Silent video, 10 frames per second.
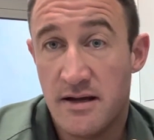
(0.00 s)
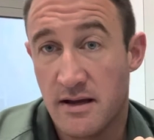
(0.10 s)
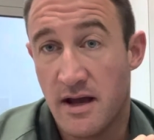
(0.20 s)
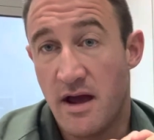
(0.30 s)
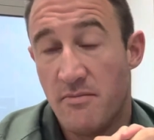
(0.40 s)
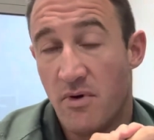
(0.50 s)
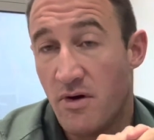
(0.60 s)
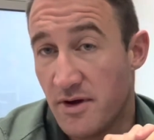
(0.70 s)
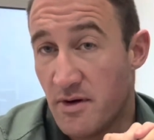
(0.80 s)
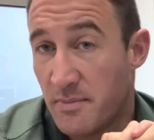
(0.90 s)

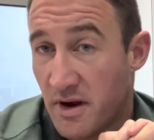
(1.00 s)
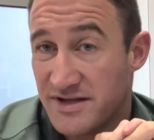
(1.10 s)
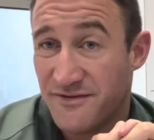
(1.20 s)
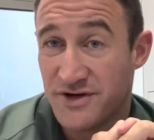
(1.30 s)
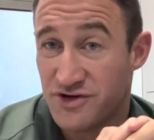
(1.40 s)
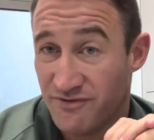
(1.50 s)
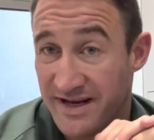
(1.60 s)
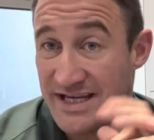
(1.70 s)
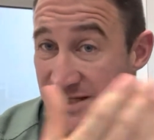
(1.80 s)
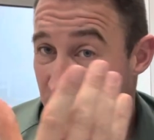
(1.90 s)
although a plantar fascia
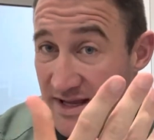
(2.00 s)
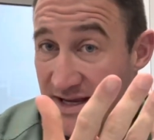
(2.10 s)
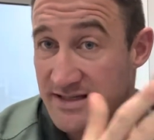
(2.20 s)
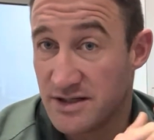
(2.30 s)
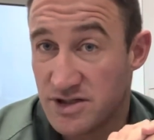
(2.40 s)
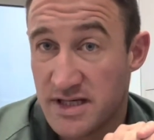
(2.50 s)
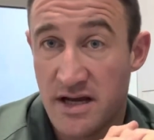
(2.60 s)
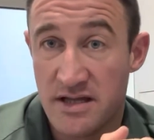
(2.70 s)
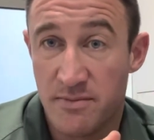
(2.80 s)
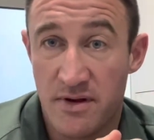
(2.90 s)
release, where they essentially
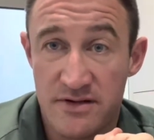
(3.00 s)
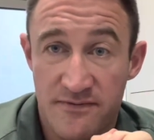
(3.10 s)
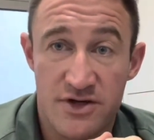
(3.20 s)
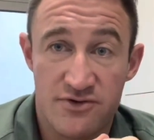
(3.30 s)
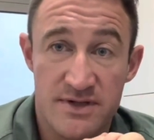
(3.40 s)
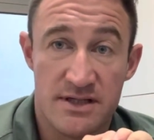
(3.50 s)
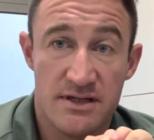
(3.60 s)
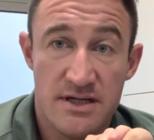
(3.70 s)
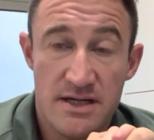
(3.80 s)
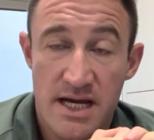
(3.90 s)
cut the plantar fascia,
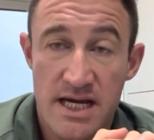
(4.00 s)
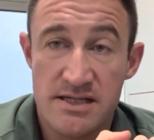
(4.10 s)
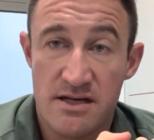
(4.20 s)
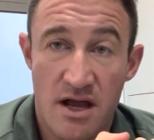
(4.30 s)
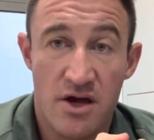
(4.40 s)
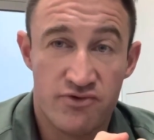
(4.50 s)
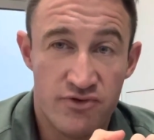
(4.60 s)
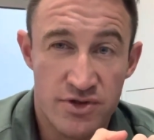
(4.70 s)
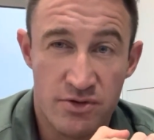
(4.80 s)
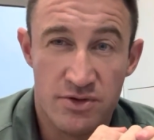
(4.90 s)
is a last
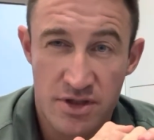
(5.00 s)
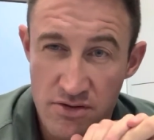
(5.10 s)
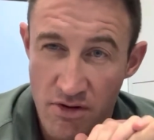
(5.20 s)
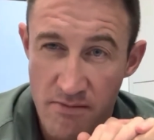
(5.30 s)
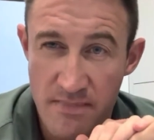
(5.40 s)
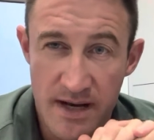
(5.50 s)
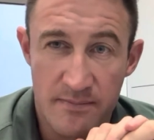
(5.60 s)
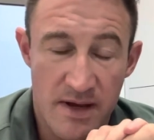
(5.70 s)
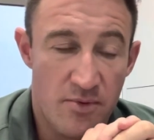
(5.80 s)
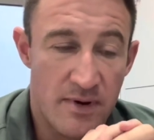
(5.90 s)
resort, and not many
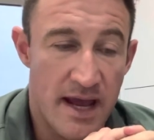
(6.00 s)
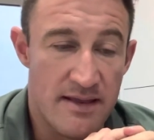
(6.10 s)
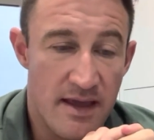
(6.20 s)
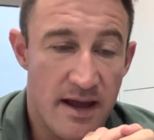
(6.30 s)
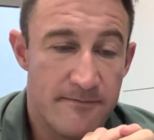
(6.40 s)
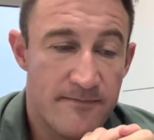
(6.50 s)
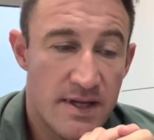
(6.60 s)
people get there.